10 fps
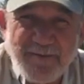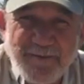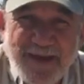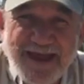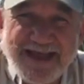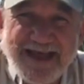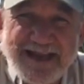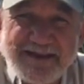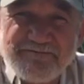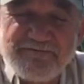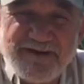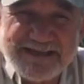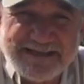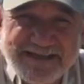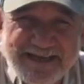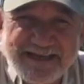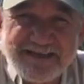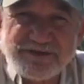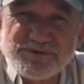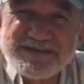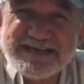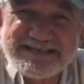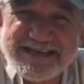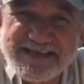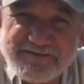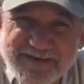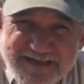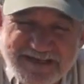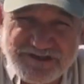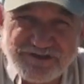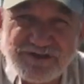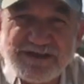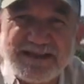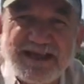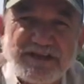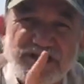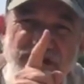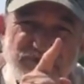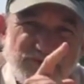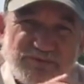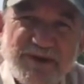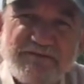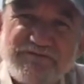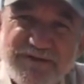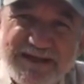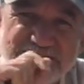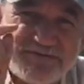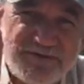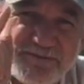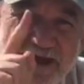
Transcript: make an emphatic and enthusiastic invitation that you, my friends from